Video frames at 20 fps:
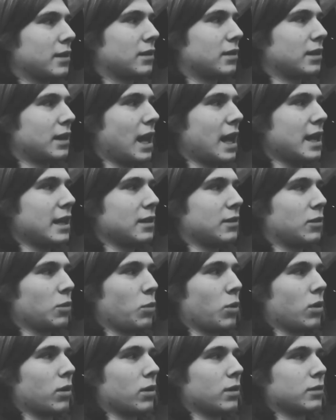okay, today
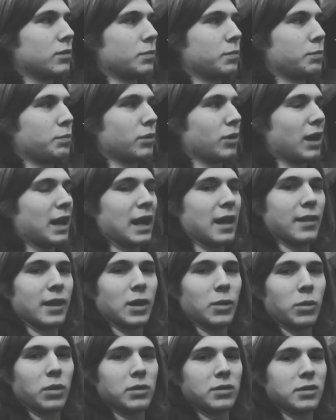the water's
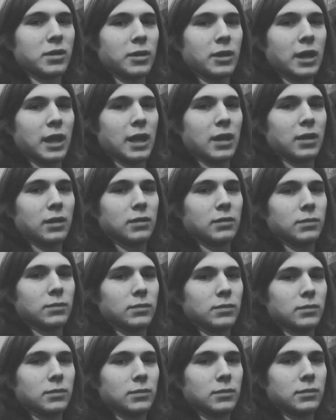brighter than it was the other day.
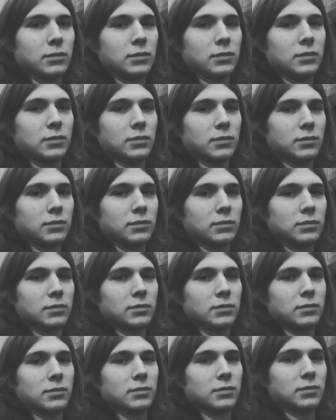
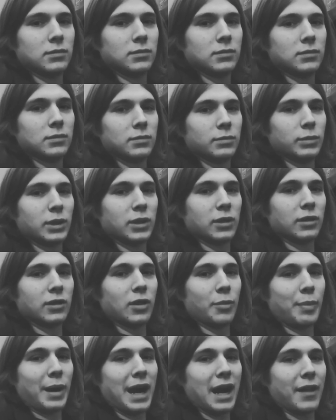Why is that?
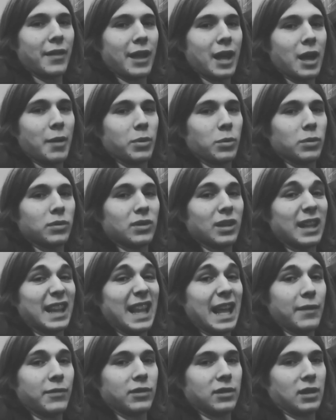Because the bite of the apple was
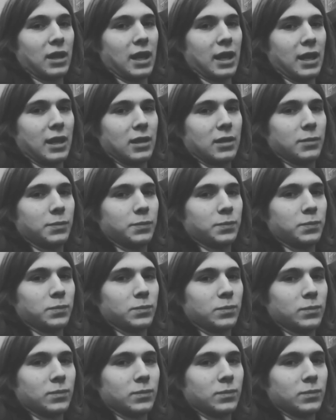the left side.